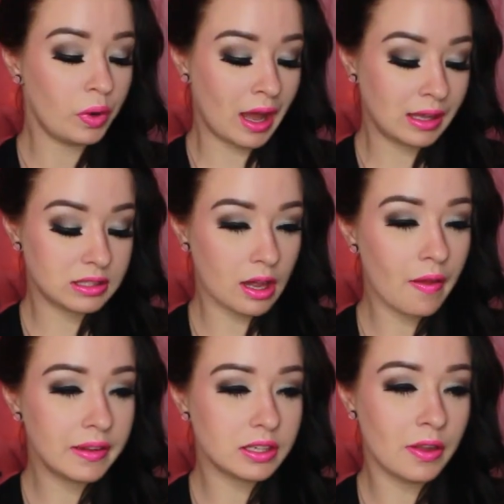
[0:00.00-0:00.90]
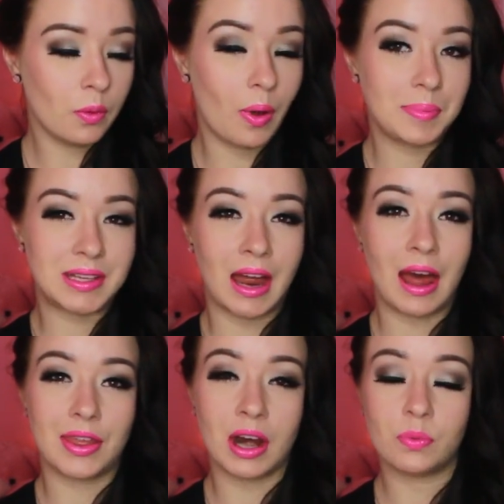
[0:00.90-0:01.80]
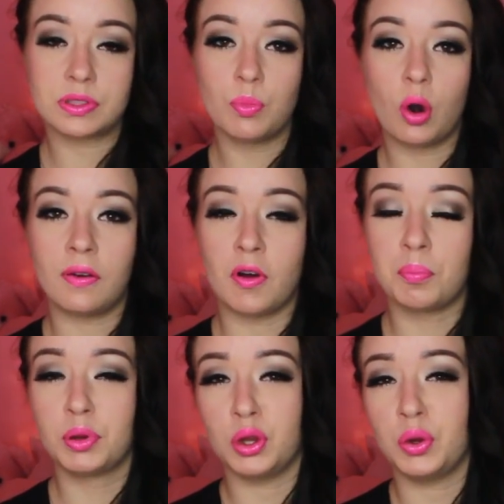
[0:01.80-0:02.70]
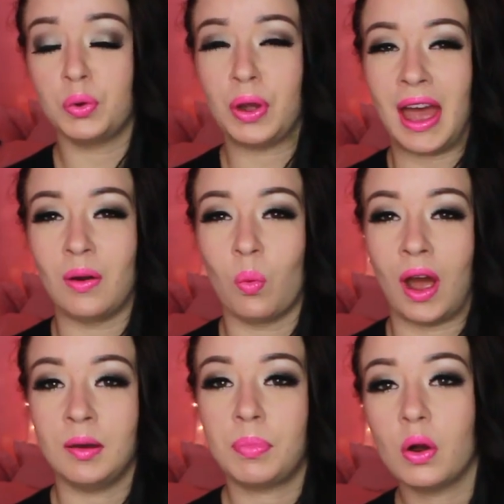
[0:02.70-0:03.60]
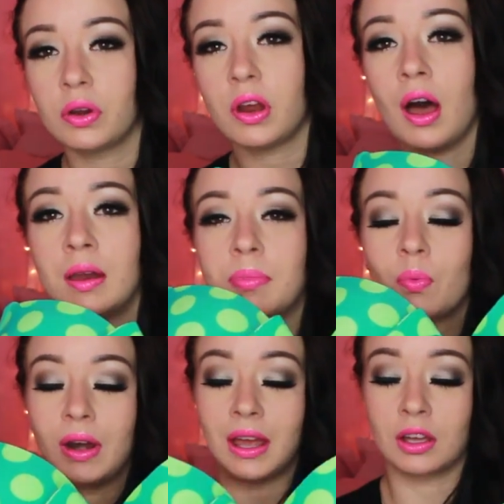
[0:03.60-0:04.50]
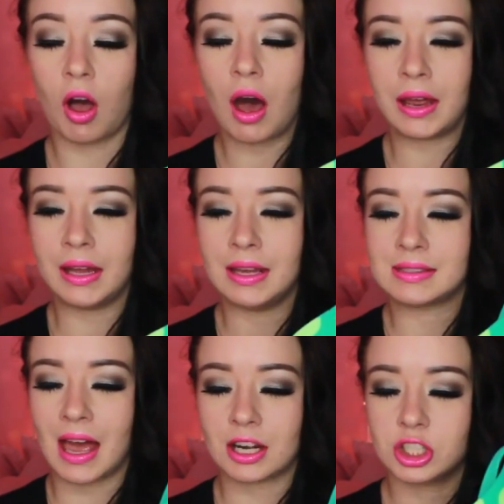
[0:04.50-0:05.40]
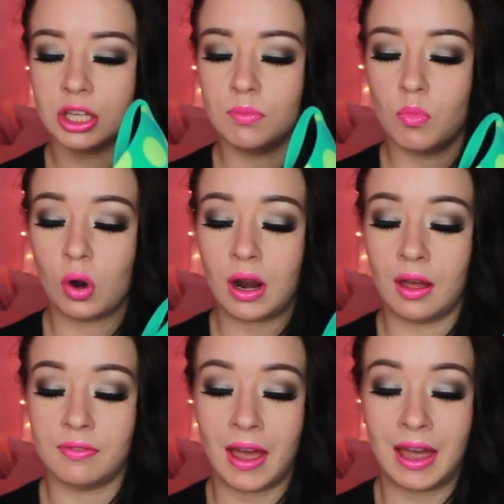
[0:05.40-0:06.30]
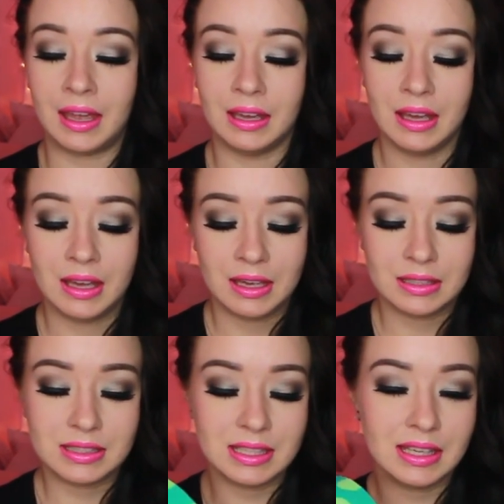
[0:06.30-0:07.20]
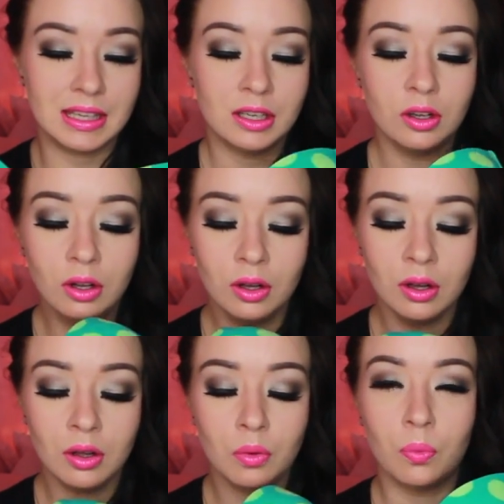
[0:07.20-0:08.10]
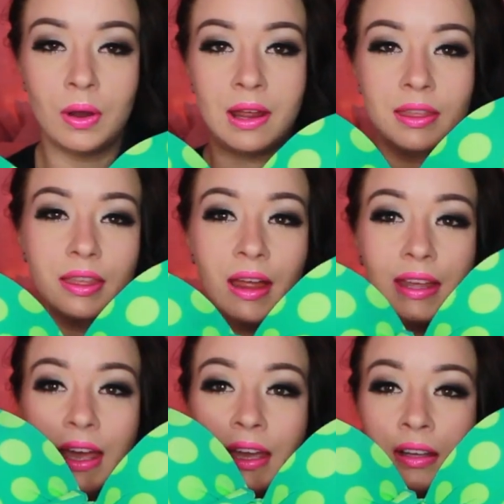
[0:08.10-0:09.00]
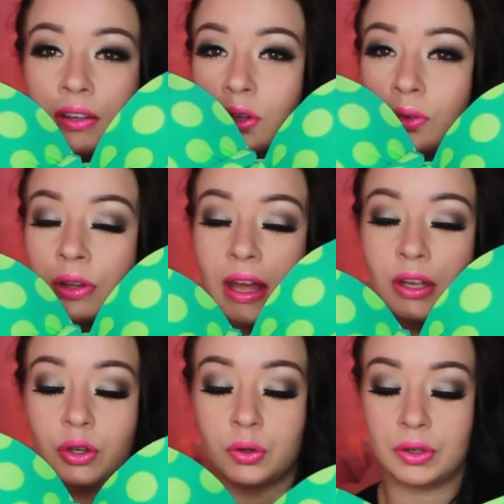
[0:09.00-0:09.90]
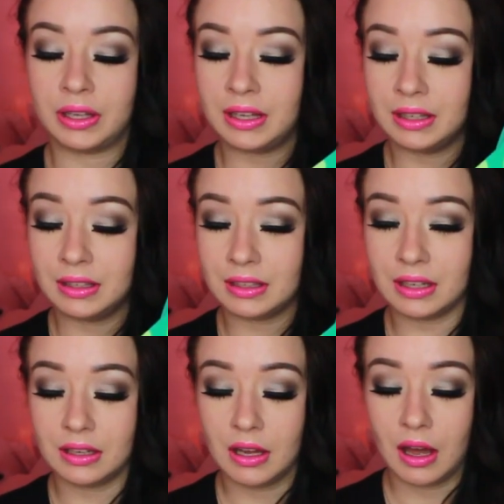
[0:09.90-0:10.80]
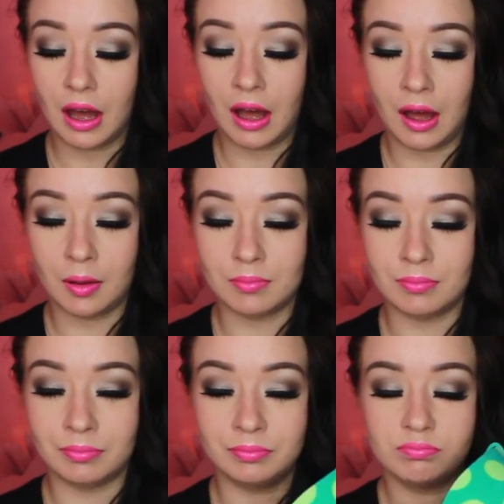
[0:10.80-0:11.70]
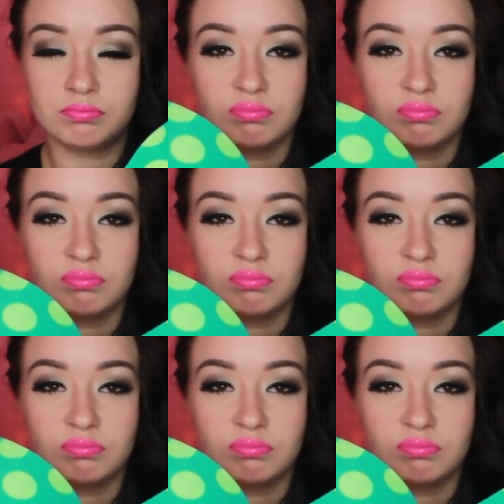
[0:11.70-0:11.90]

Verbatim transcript: When I saw this on the website, I thought it was more of a blue and white polka dot. But when I got it, it's actually more of a teal with like a gr like green um,